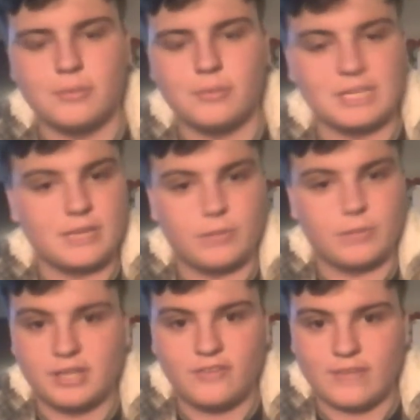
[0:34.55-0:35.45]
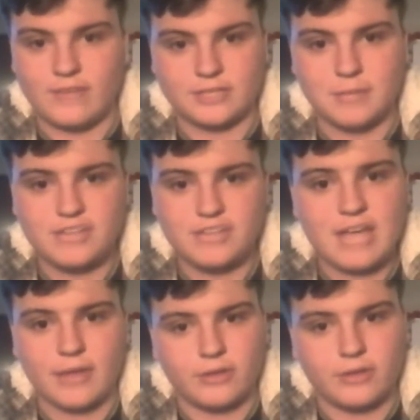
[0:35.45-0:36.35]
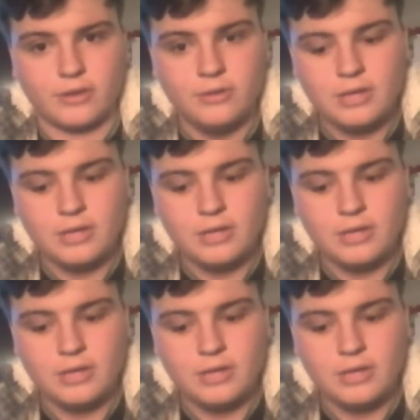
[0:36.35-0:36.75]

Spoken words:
something that really affected my childhood.